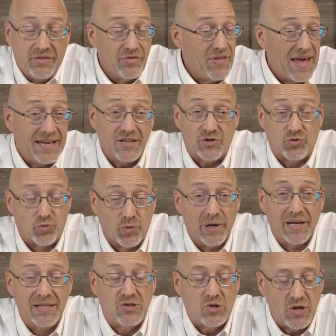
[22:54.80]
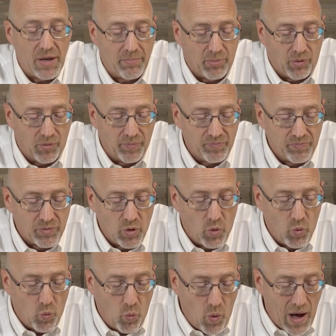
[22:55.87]
That is really simple.
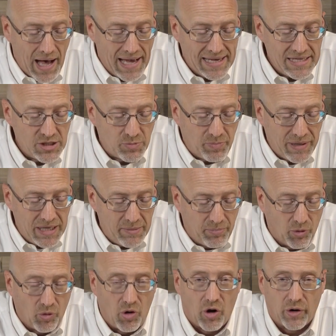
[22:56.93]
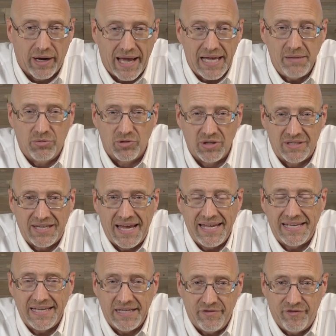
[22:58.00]
Wise people are able to
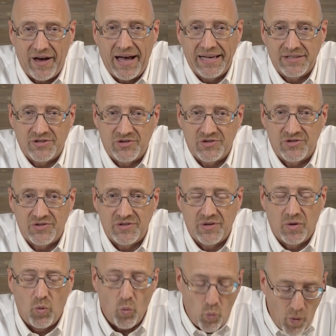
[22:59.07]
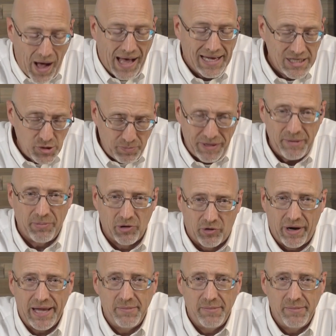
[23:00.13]
take advice. Wise people are